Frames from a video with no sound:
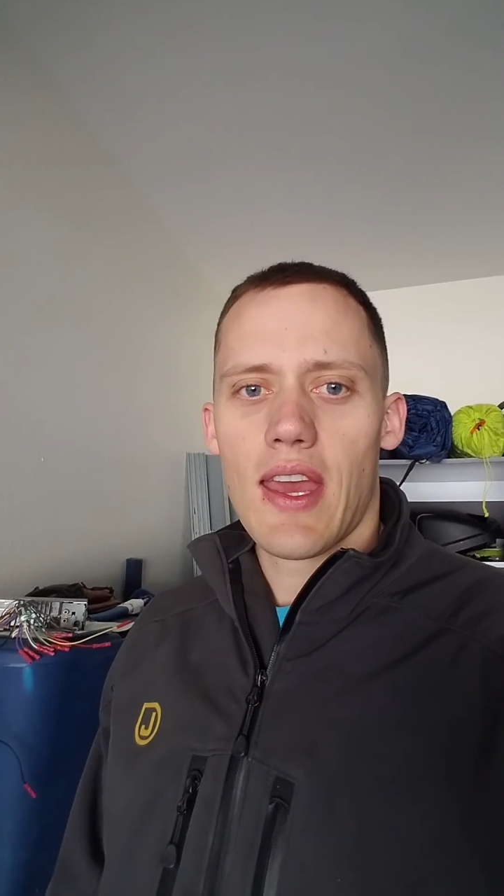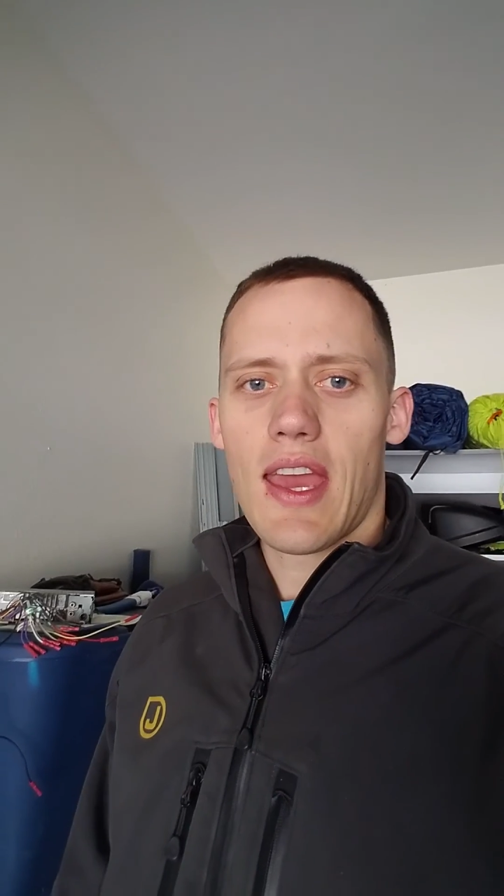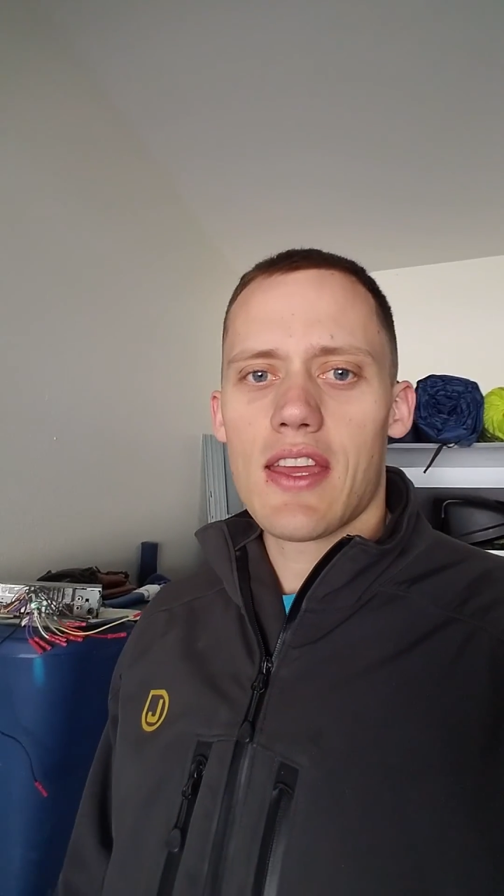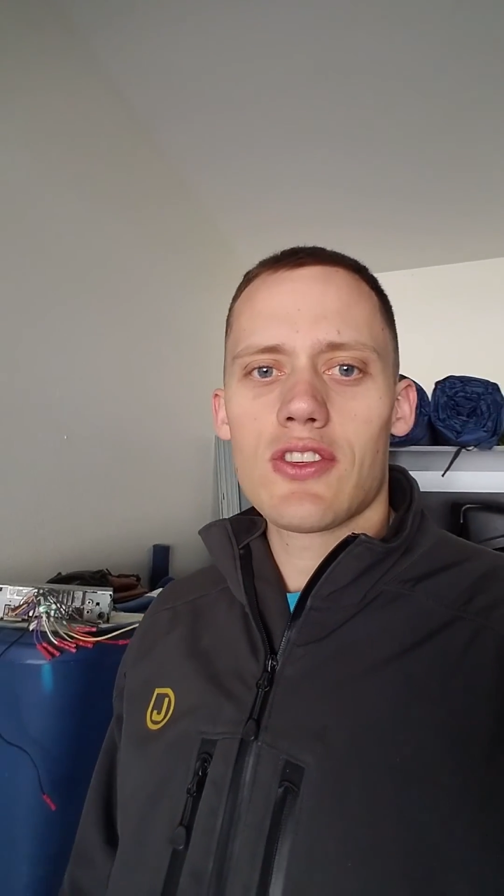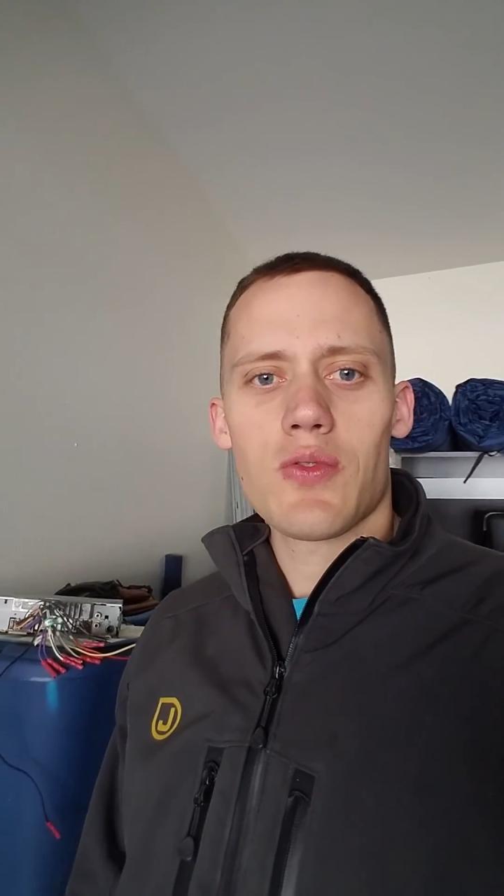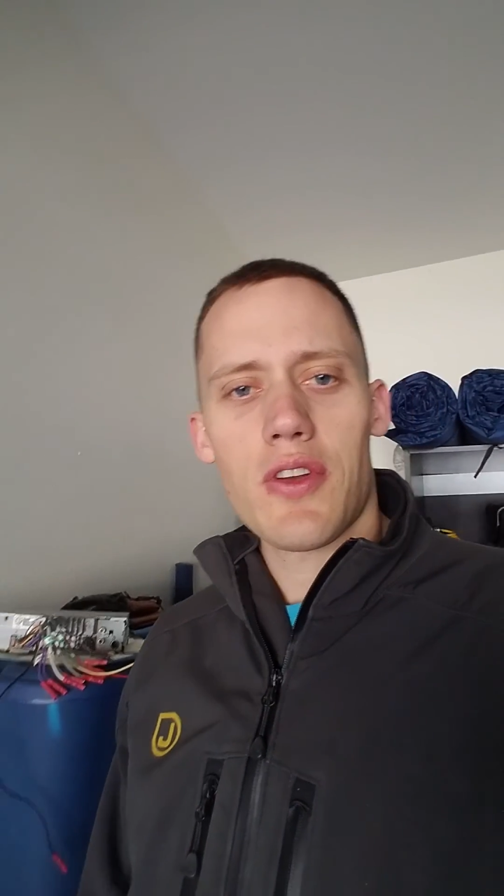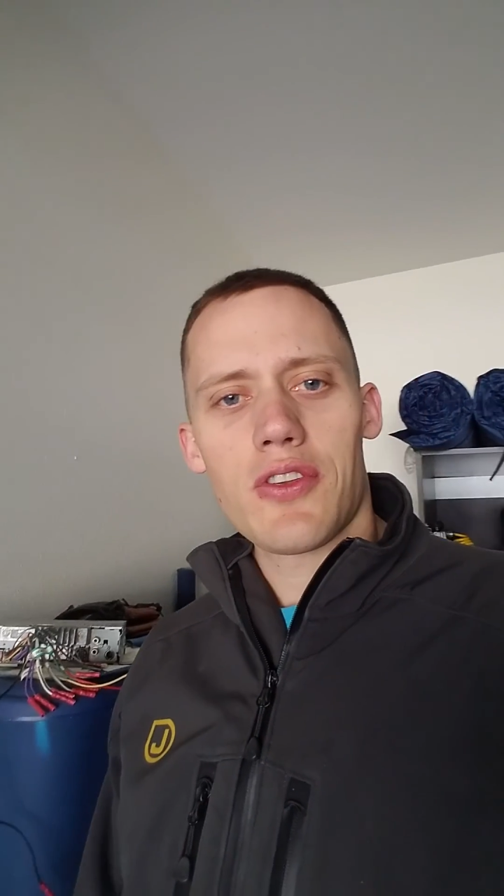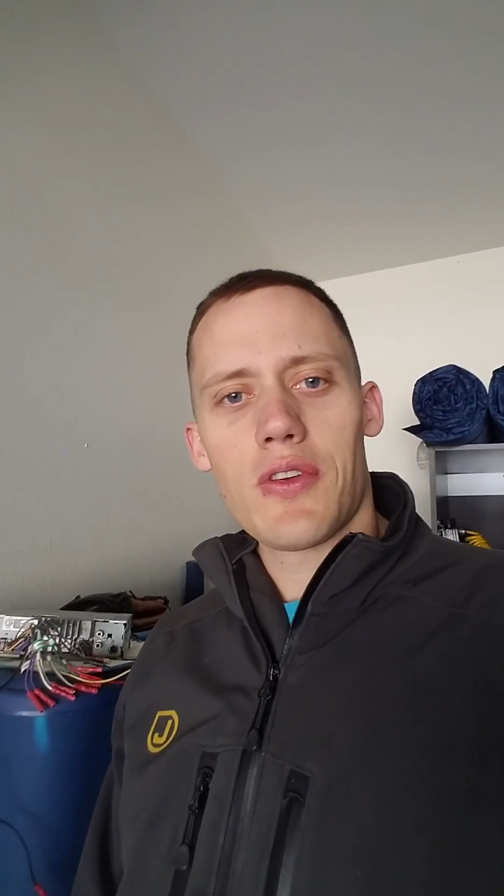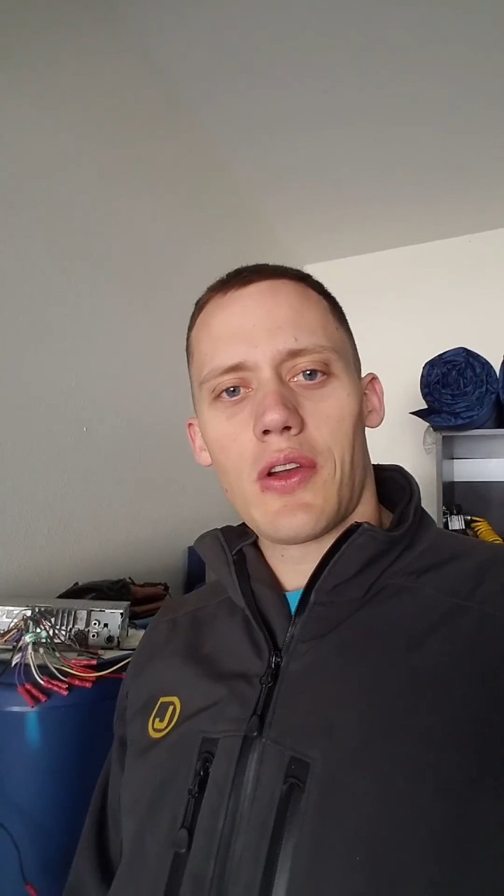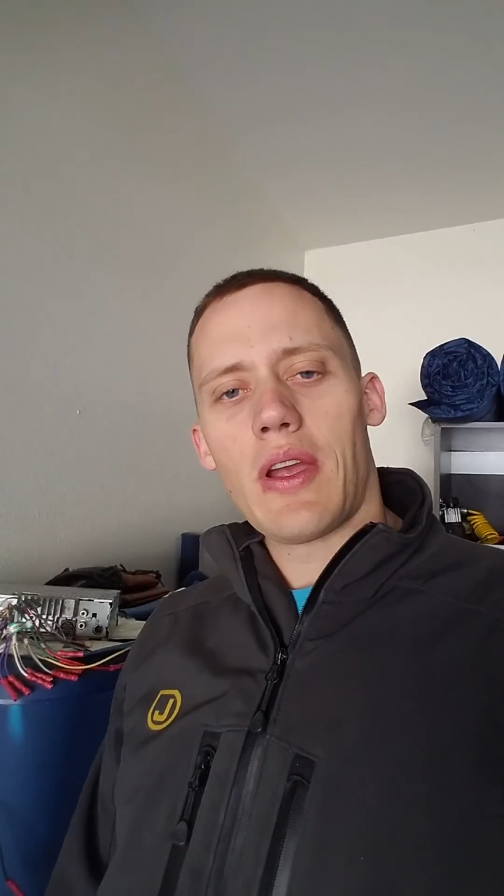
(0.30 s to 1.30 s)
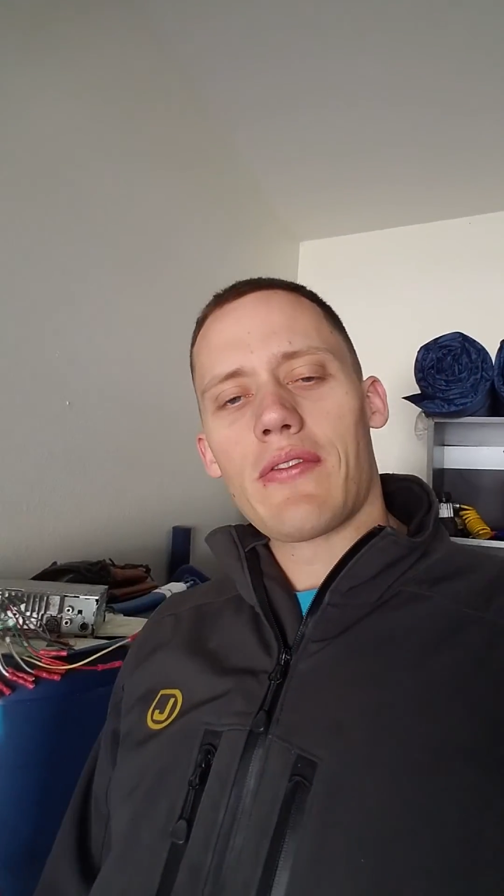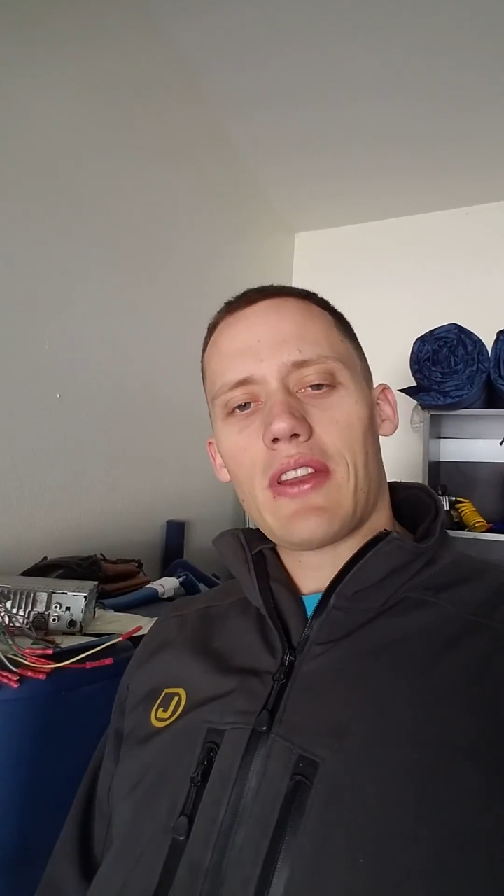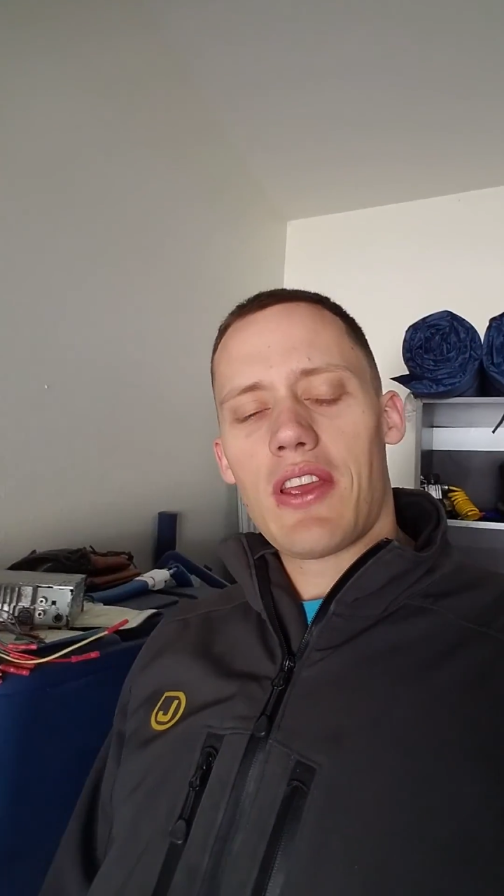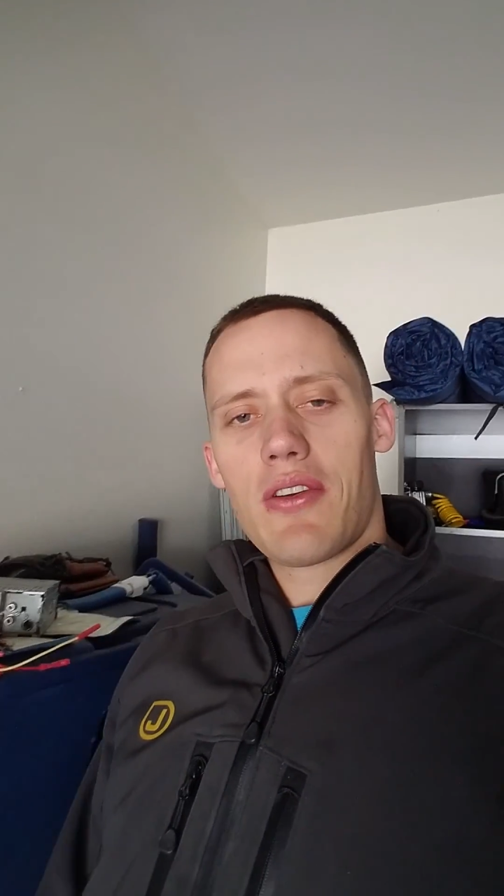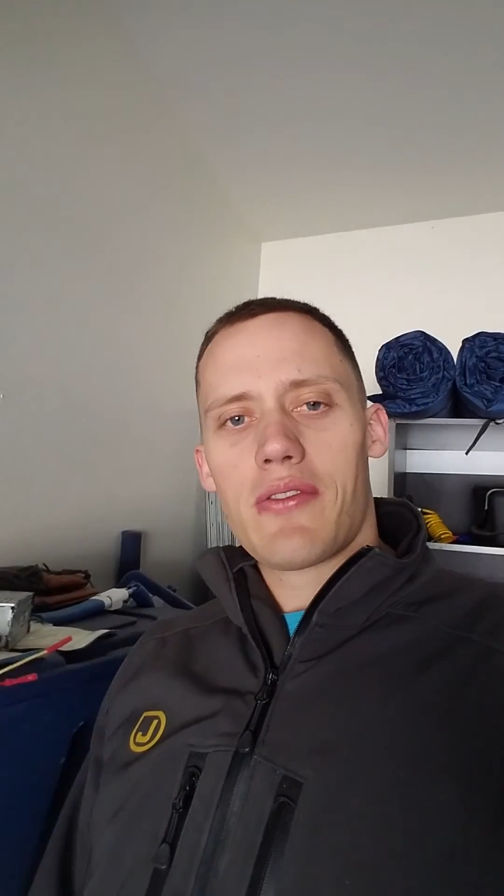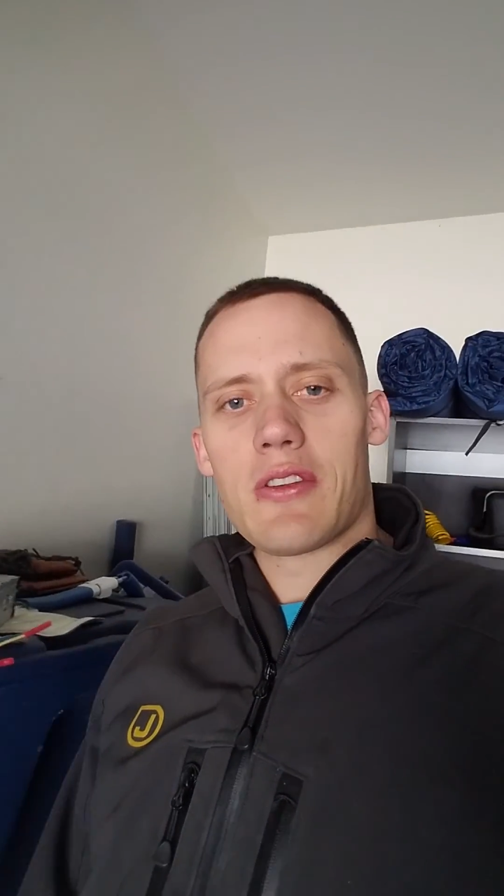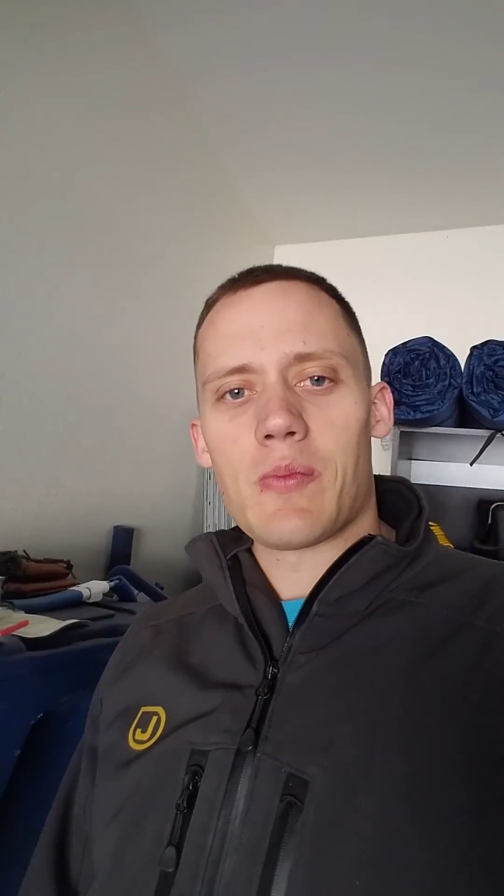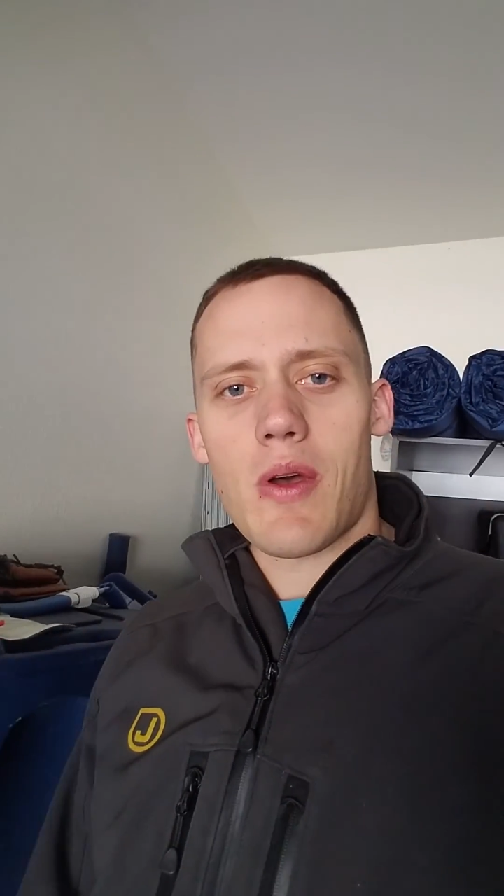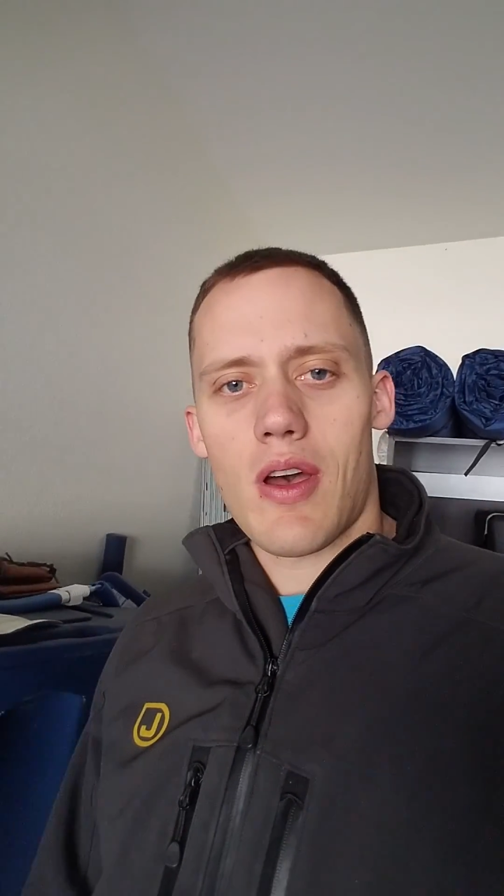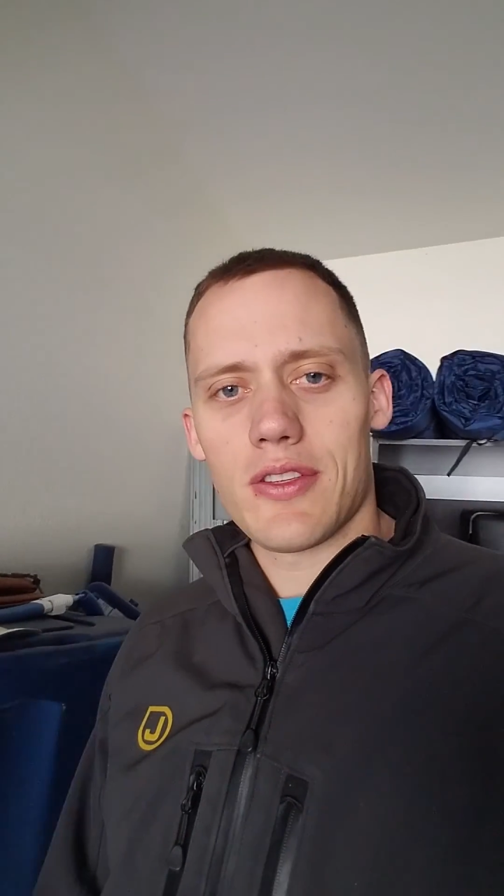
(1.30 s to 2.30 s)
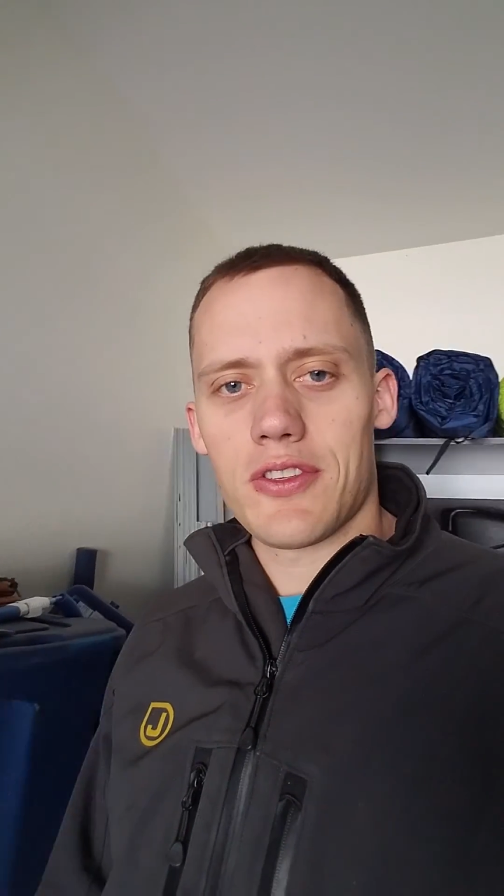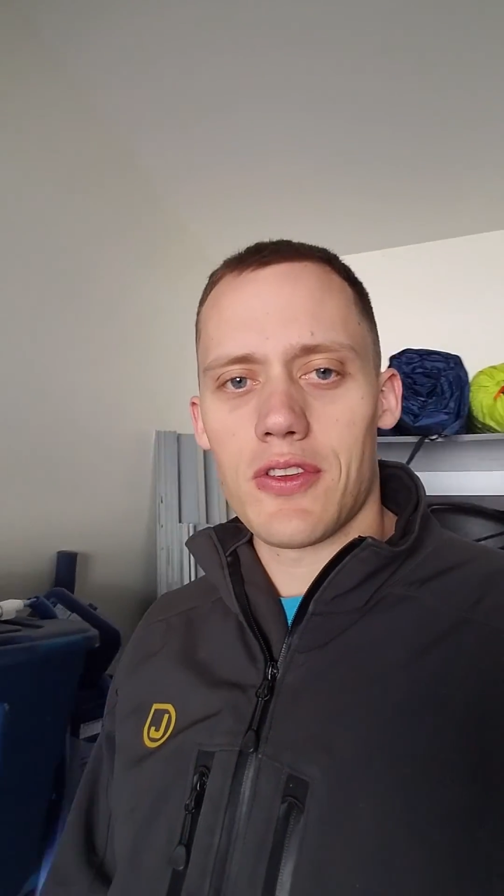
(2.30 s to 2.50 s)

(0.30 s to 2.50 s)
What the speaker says: Hey, I just want to do a quick video in response